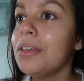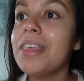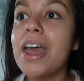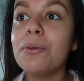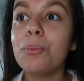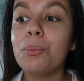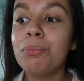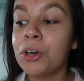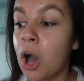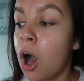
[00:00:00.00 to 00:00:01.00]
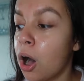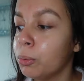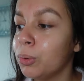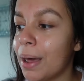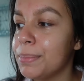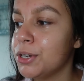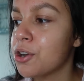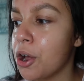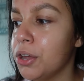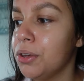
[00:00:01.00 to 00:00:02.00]
then the car will let me
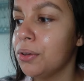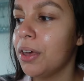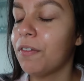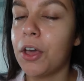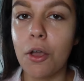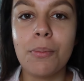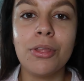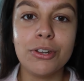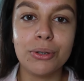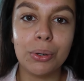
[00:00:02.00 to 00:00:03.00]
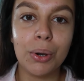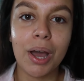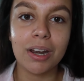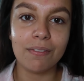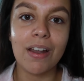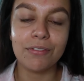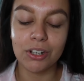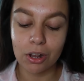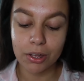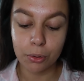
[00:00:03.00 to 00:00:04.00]
know if I open the door and I've
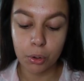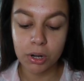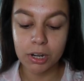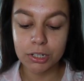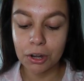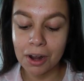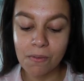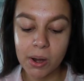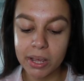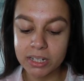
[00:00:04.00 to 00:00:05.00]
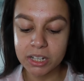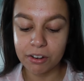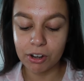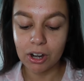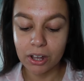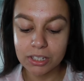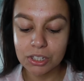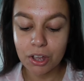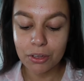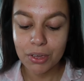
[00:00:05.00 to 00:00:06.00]
left the light on and I don't have any interior
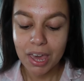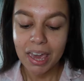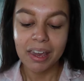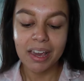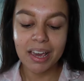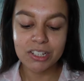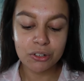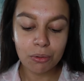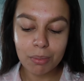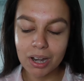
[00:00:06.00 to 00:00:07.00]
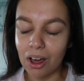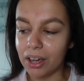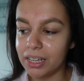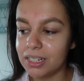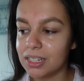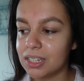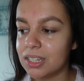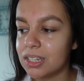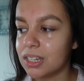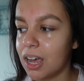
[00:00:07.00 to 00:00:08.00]
lights so it's not my
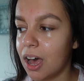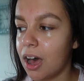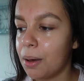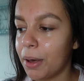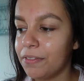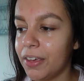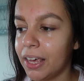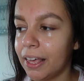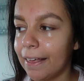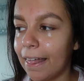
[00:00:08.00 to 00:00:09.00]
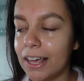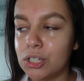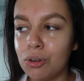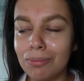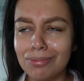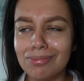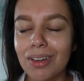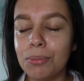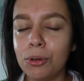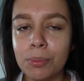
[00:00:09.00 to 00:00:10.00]
lights. Um, I think it's not,
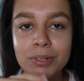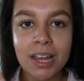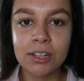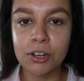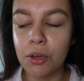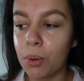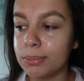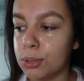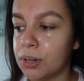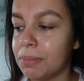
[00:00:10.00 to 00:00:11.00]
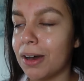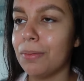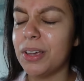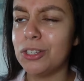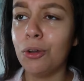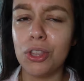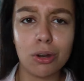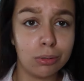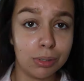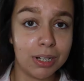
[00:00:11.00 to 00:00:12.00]
I'm not going to pretend I know what I'm talking about, but it's not the
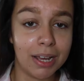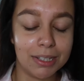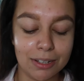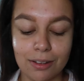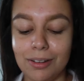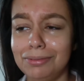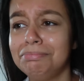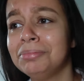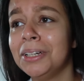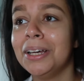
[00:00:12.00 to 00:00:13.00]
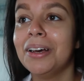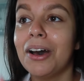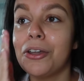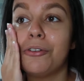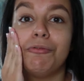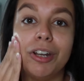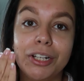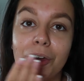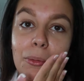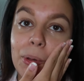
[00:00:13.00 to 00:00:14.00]
alternator. I don't
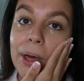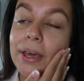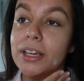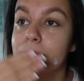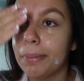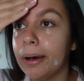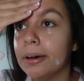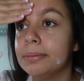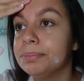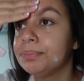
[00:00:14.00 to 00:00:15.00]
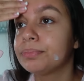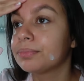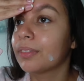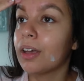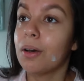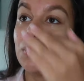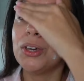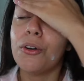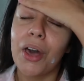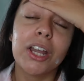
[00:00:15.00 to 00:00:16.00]
really know what that is, but we
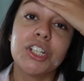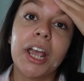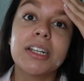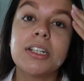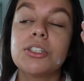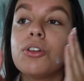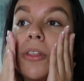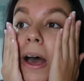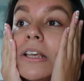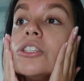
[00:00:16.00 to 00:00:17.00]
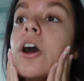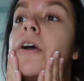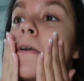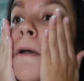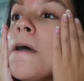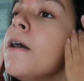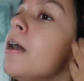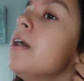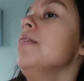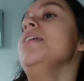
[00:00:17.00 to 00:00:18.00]
got that checked and it's not that. So
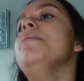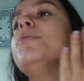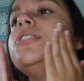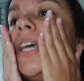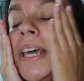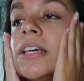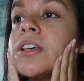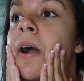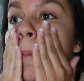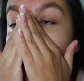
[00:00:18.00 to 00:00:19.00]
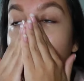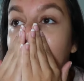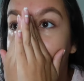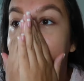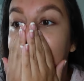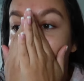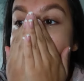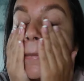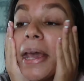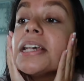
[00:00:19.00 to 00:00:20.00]
the MOT is coming up
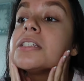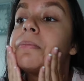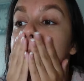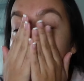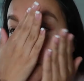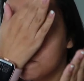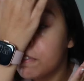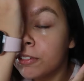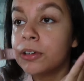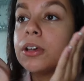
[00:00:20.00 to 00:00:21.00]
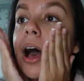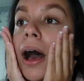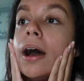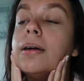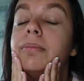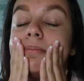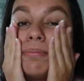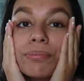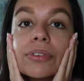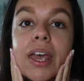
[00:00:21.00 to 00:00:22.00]
next month.
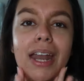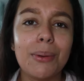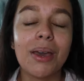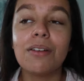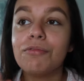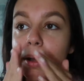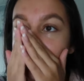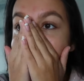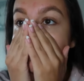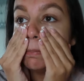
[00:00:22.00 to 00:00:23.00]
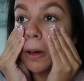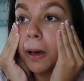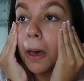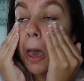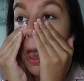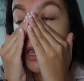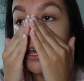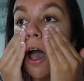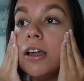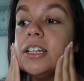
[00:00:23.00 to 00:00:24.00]
Um, anyway, I'm rambling, but
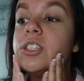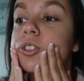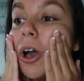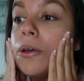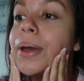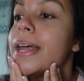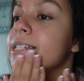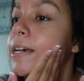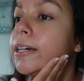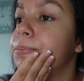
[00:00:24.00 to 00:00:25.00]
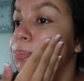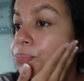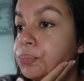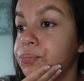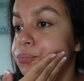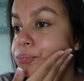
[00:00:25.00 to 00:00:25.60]
yeah, I need to go and, um,